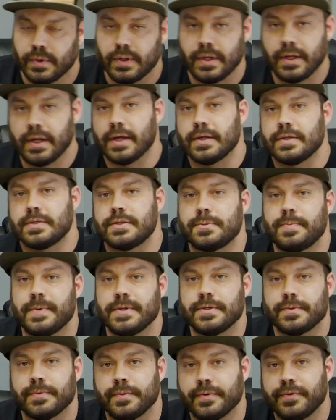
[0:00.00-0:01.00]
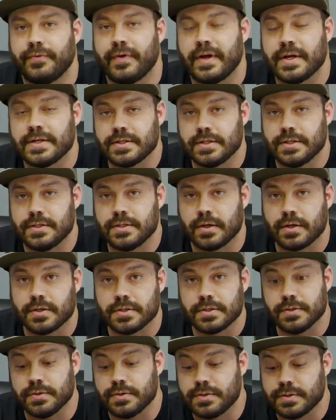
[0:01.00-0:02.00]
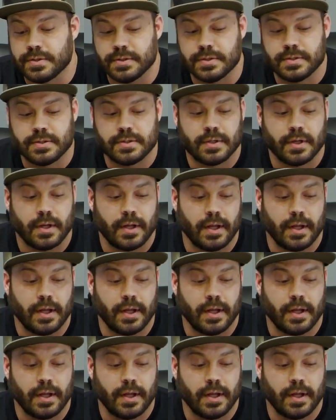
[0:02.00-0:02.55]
Hey guys, Spencer with FASS EGR Solutions,